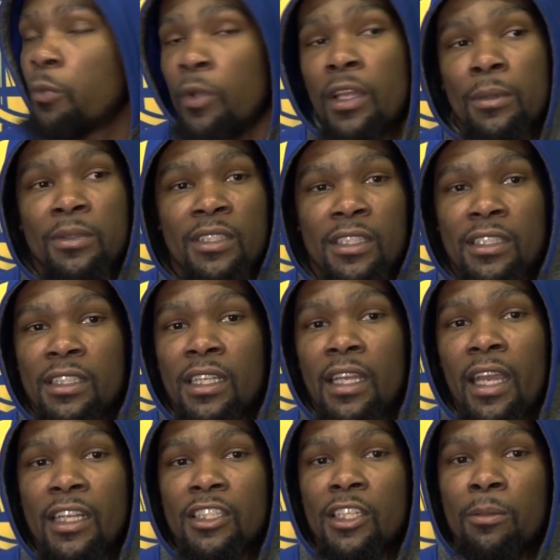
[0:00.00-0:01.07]
We up 16,
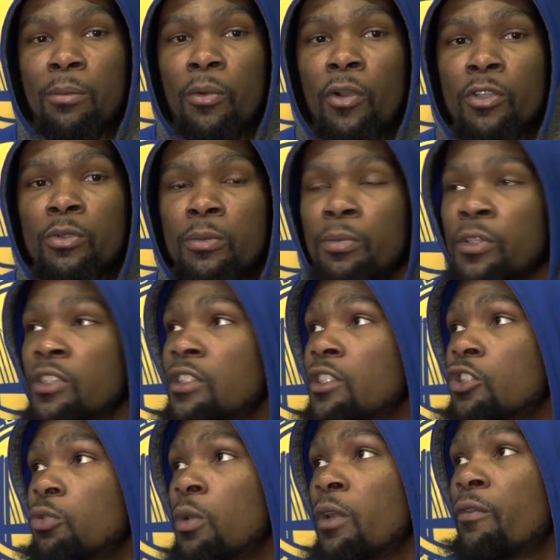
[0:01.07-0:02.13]
18 points. We pushed
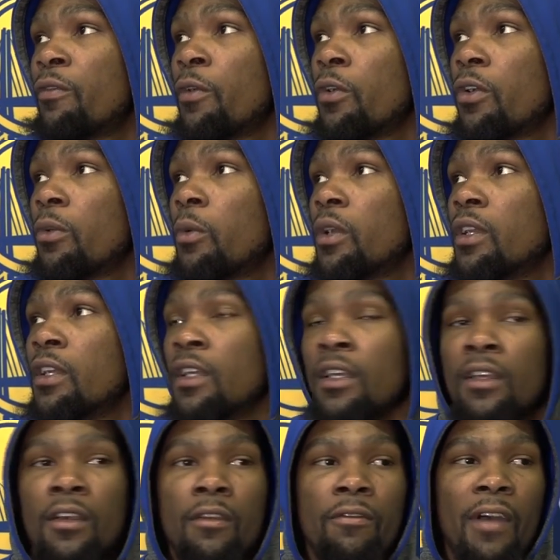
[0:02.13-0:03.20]
to 24 with
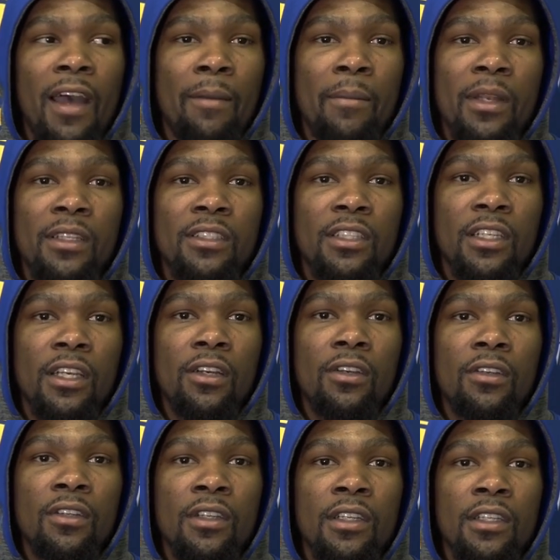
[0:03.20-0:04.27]
5 minutes to go.
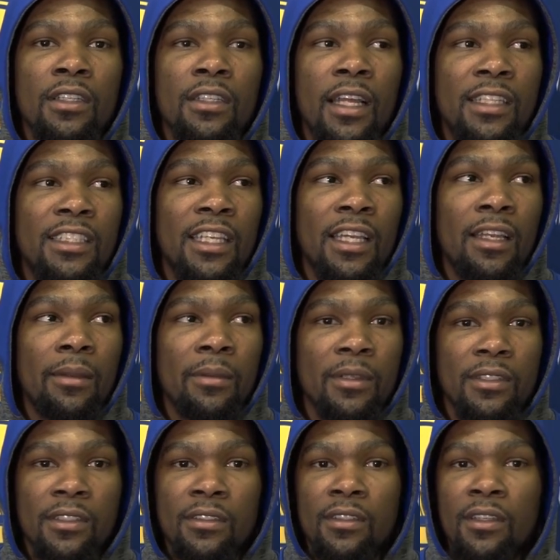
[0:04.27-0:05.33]
That team
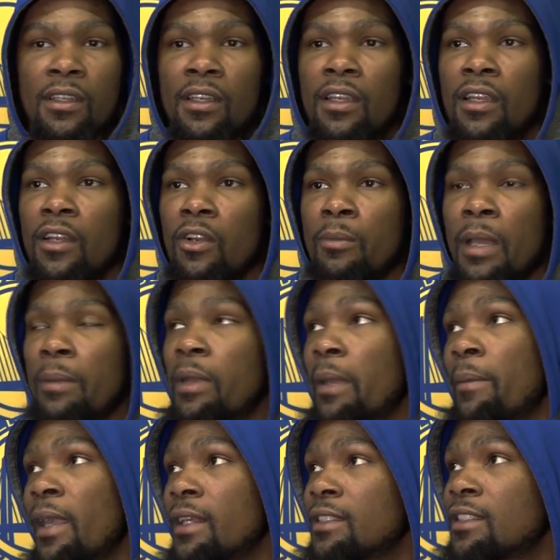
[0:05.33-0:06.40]
is, maybe they
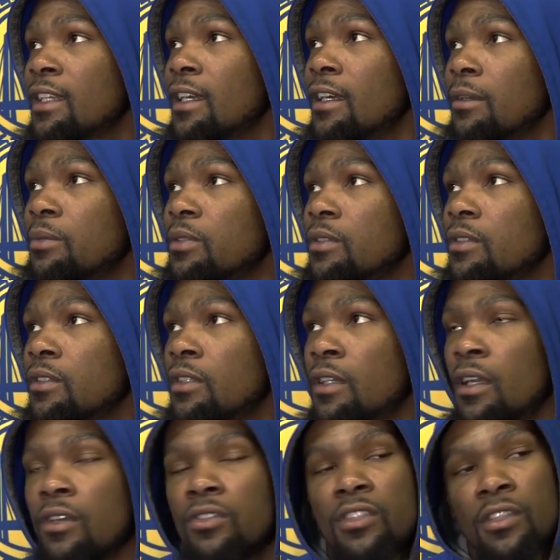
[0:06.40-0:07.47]
making subs,
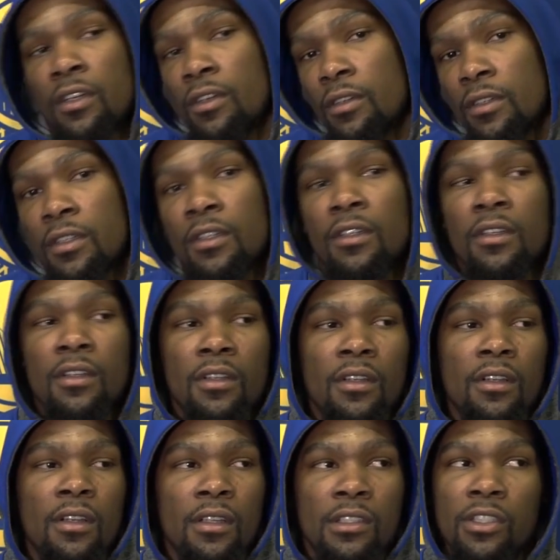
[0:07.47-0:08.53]
so
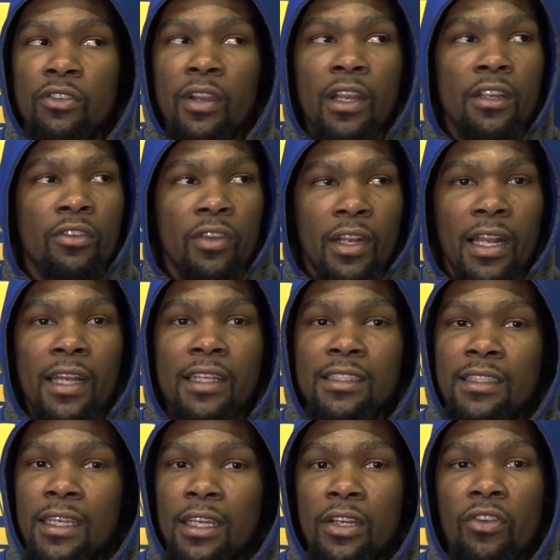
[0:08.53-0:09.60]
it's great, like I
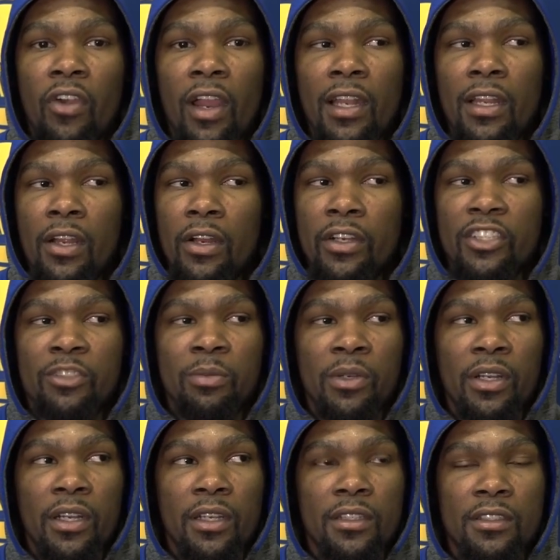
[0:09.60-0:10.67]
said, great learning
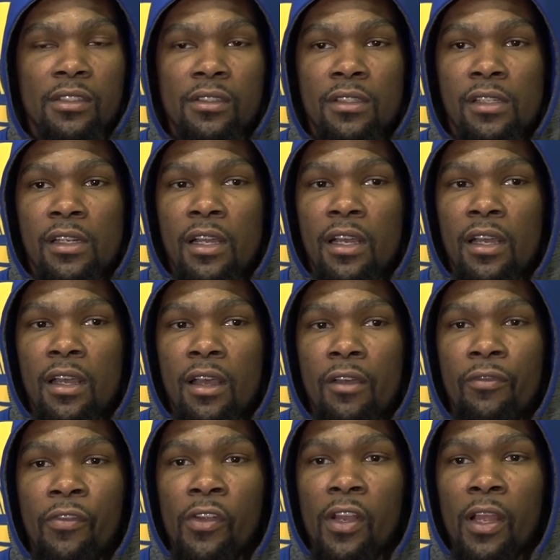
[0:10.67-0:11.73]
experience. I
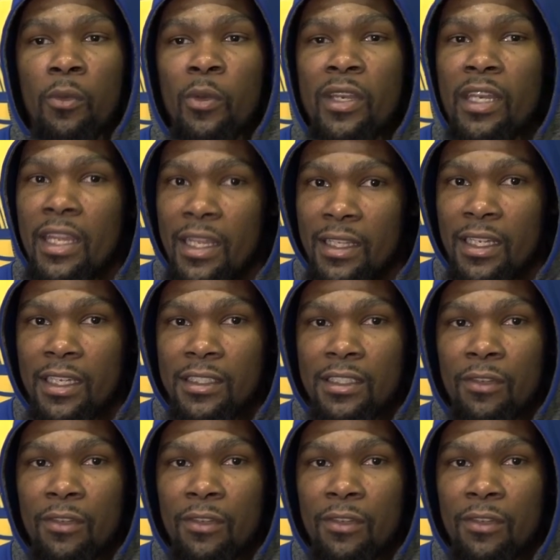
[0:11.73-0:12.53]
feel like we need this.